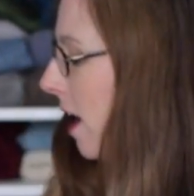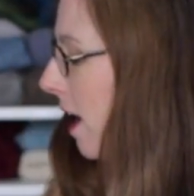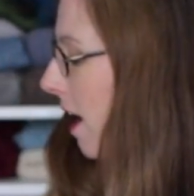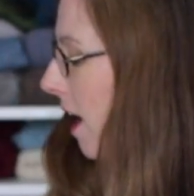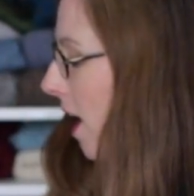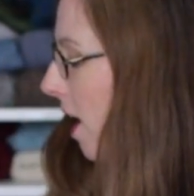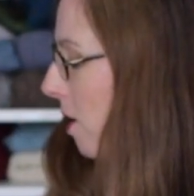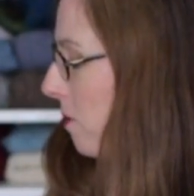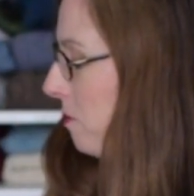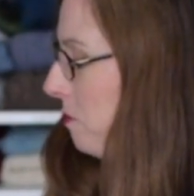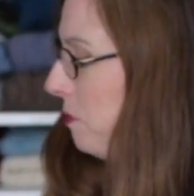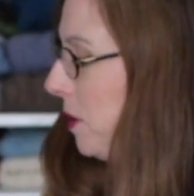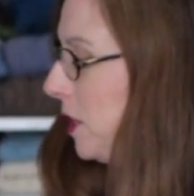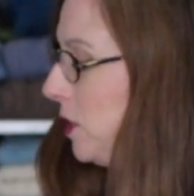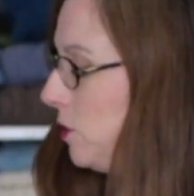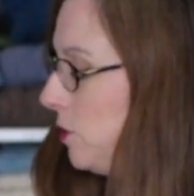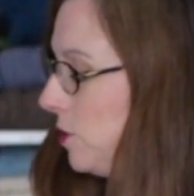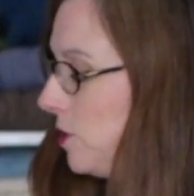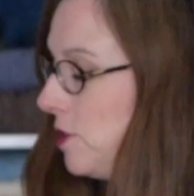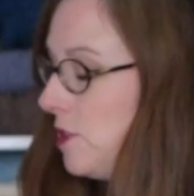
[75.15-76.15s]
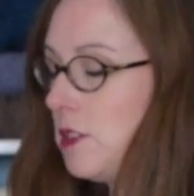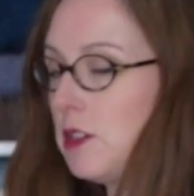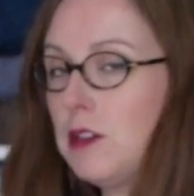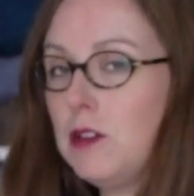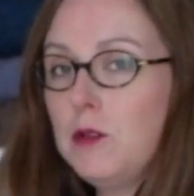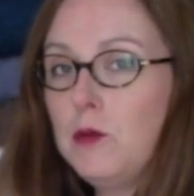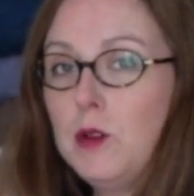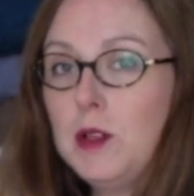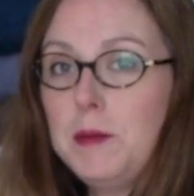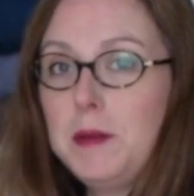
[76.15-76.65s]
but you
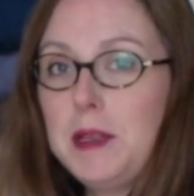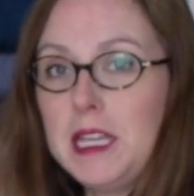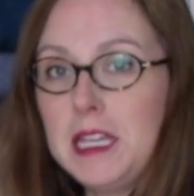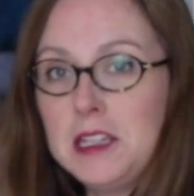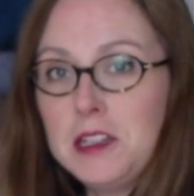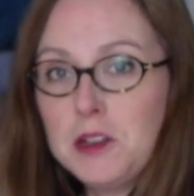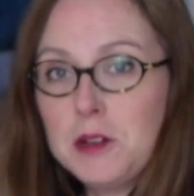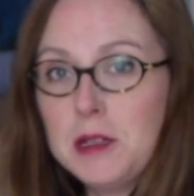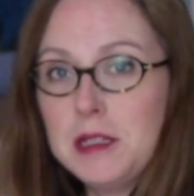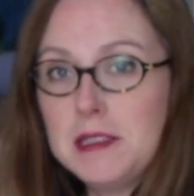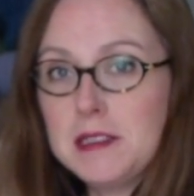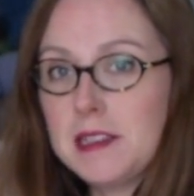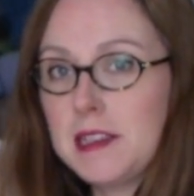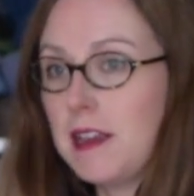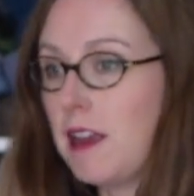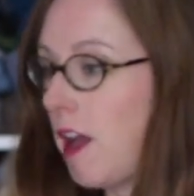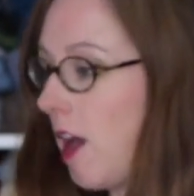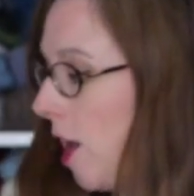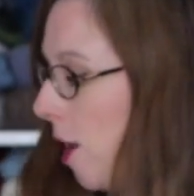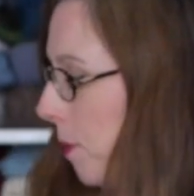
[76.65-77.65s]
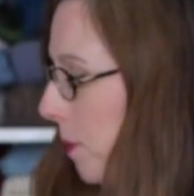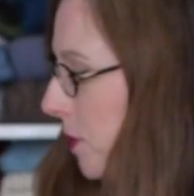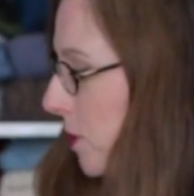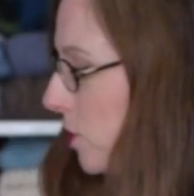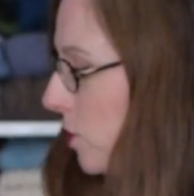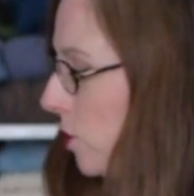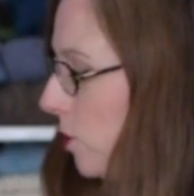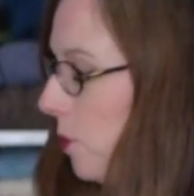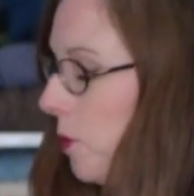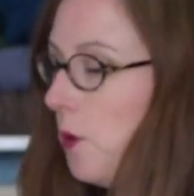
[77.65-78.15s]
still will be increasing up
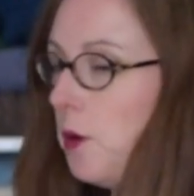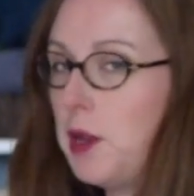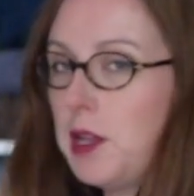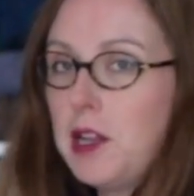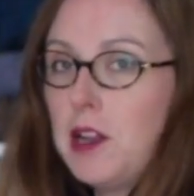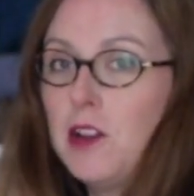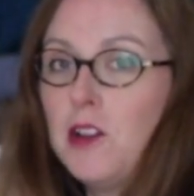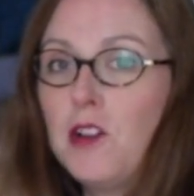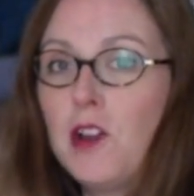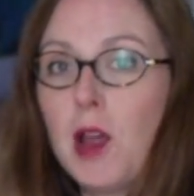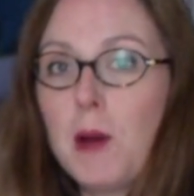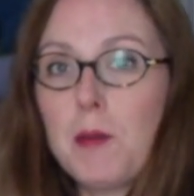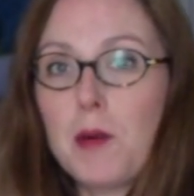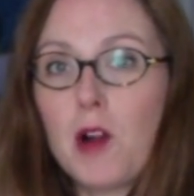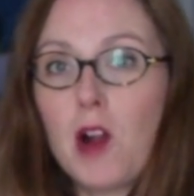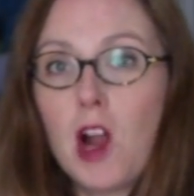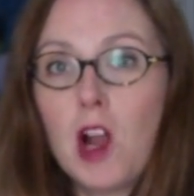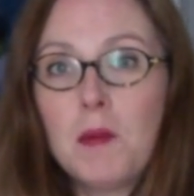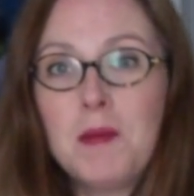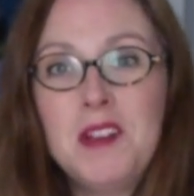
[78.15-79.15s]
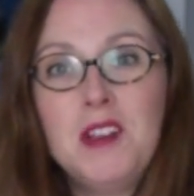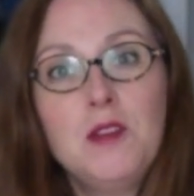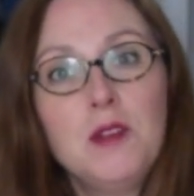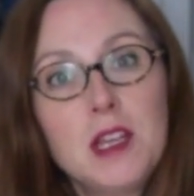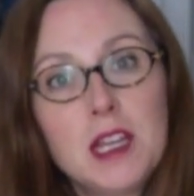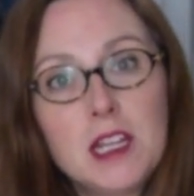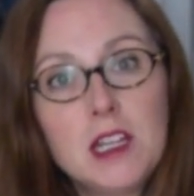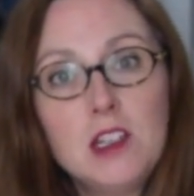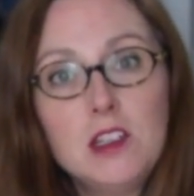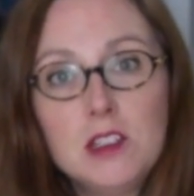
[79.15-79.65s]
to the point on your upper arm, and you
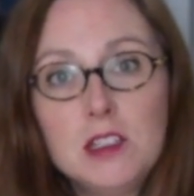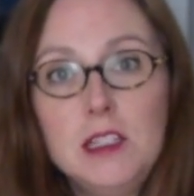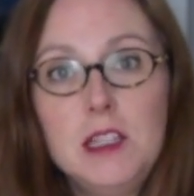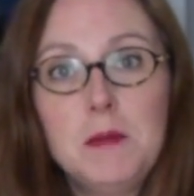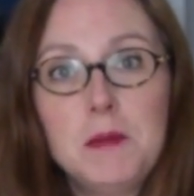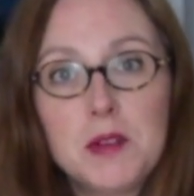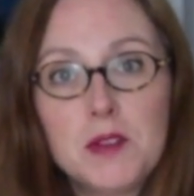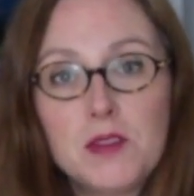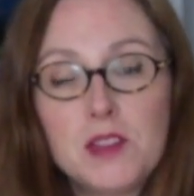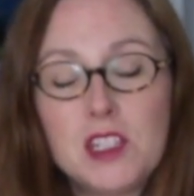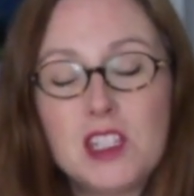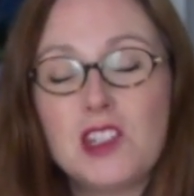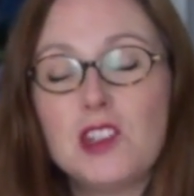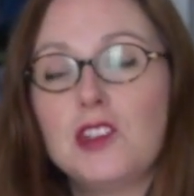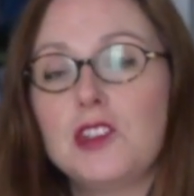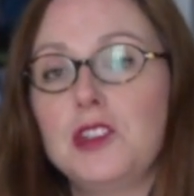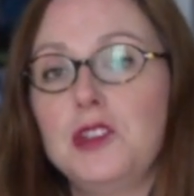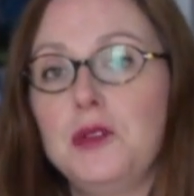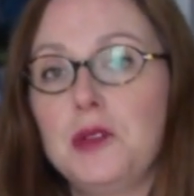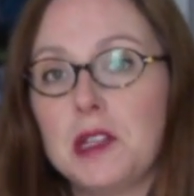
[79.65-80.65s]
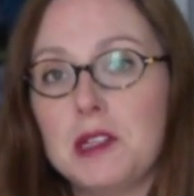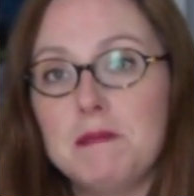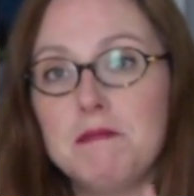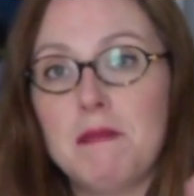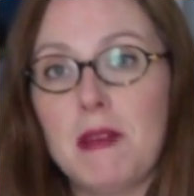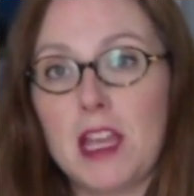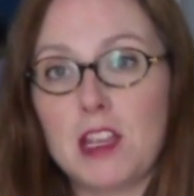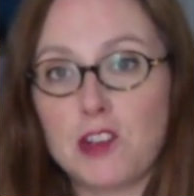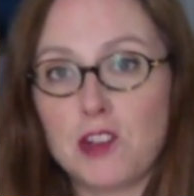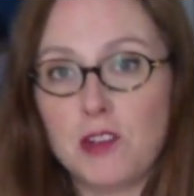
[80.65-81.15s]
get a good number of stitches, and you can
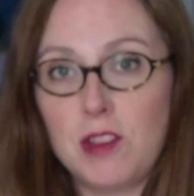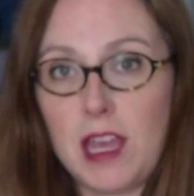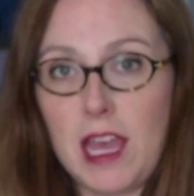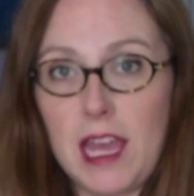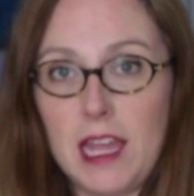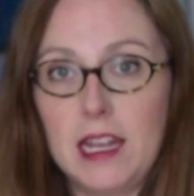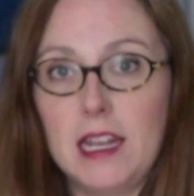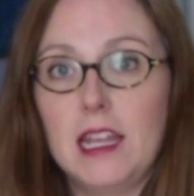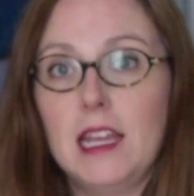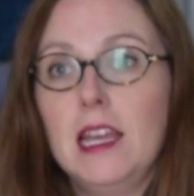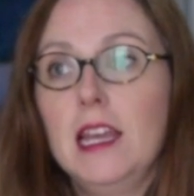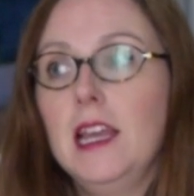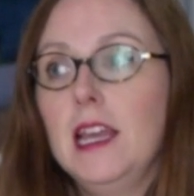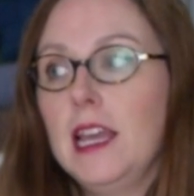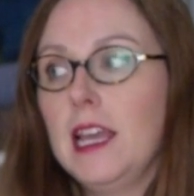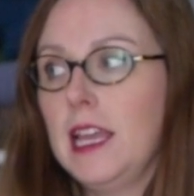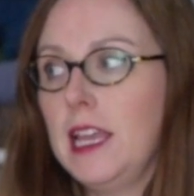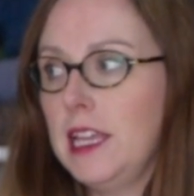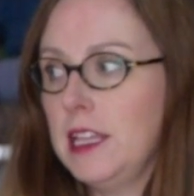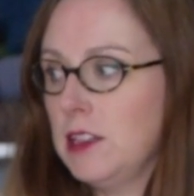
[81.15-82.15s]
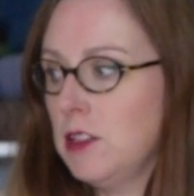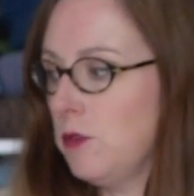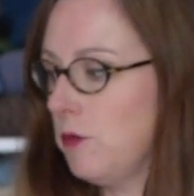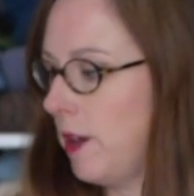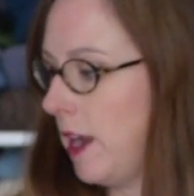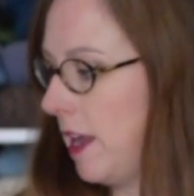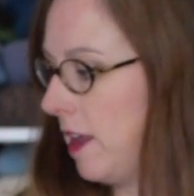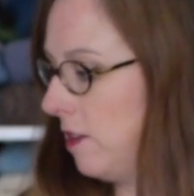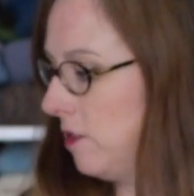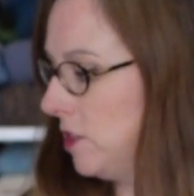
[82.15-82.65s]
measure that in the
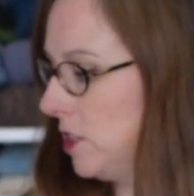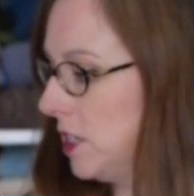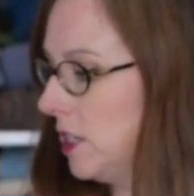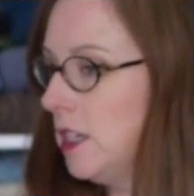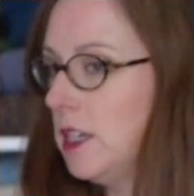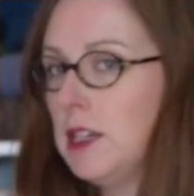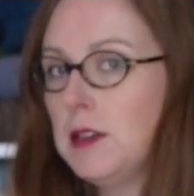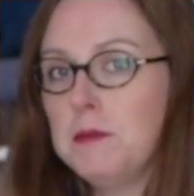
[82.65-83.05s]
round.